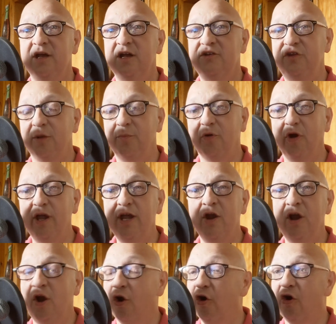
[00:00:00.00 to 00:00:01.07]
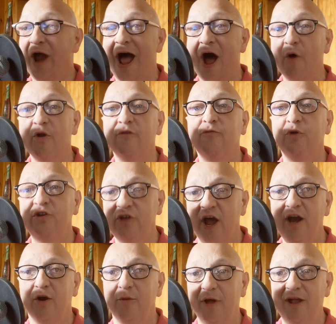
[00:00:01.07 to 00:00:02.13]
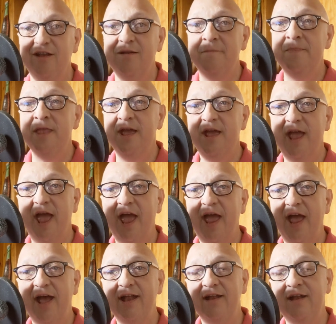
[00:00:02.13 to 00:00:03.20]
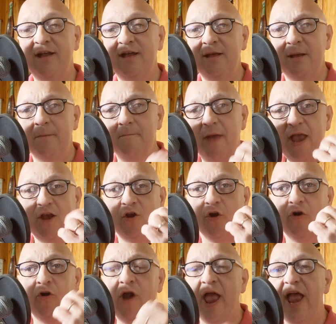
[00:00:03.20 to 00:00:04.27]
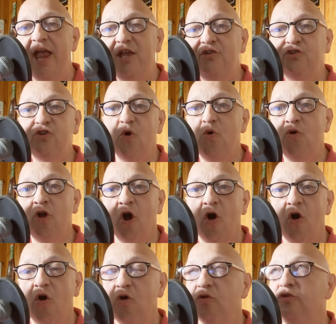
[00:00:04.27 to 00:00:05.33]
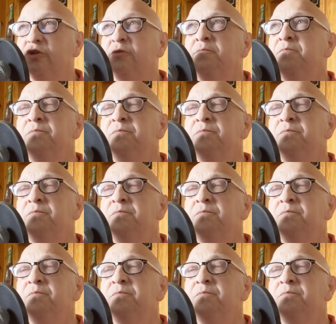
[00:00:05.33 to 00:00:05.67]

to bring her out of retirement and make her a so-called